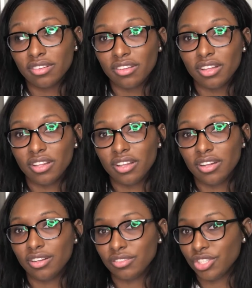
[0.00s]
And
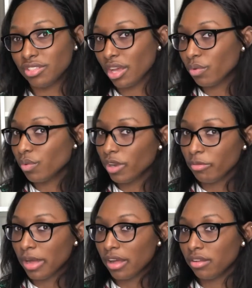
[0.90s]
then she's like, well, what
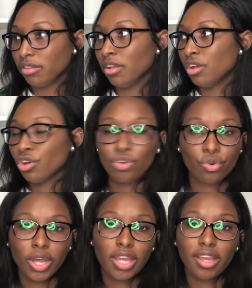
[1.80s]
about
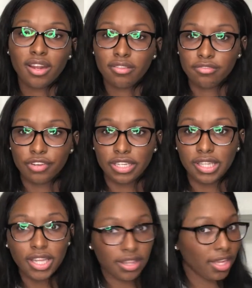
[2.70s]
Queen and Fred
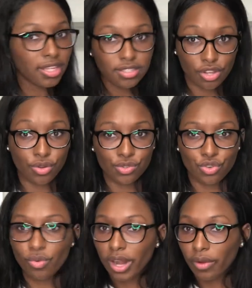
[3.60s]
Lee, they get to go to
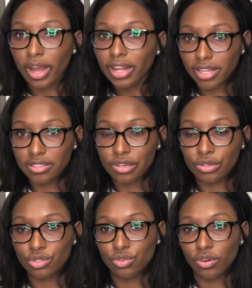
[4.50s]
school. Why don't I get to go to
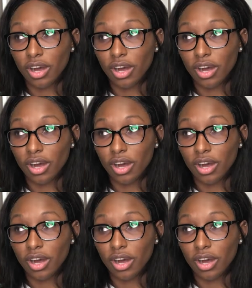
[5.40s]
school?